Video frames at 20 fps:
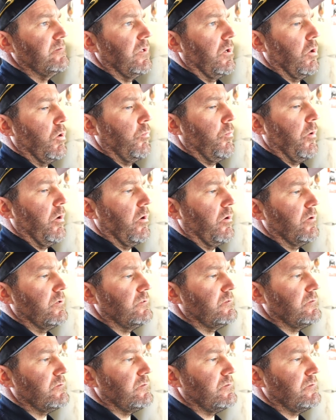Auto
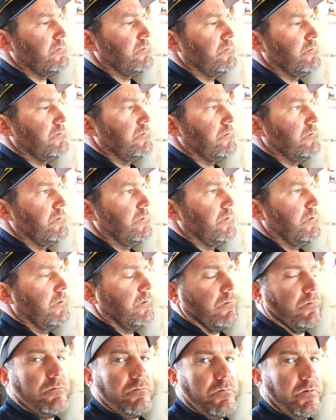Parts,
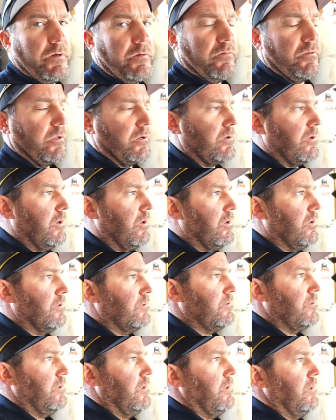whatever they're
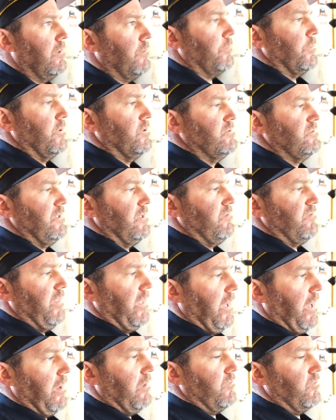called. Go see if they
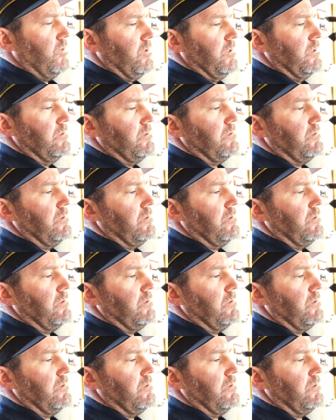have one